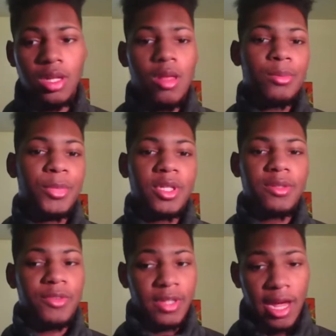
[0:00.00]

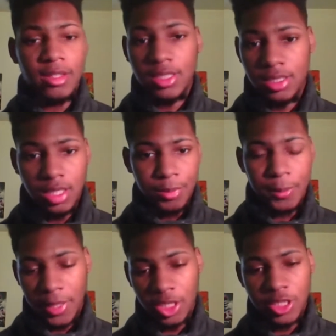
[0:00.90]
But for now, this is going to be the
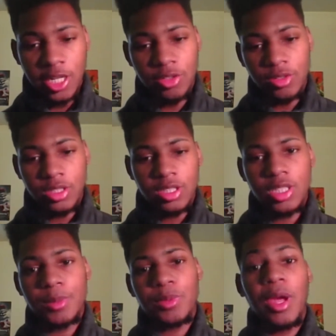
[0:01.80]
main channel, and this is
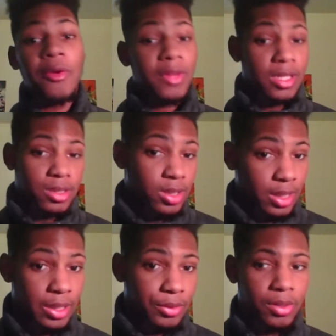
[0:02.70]
going to be where everything's going to
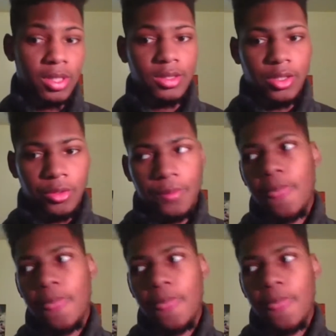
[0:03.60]
go. So,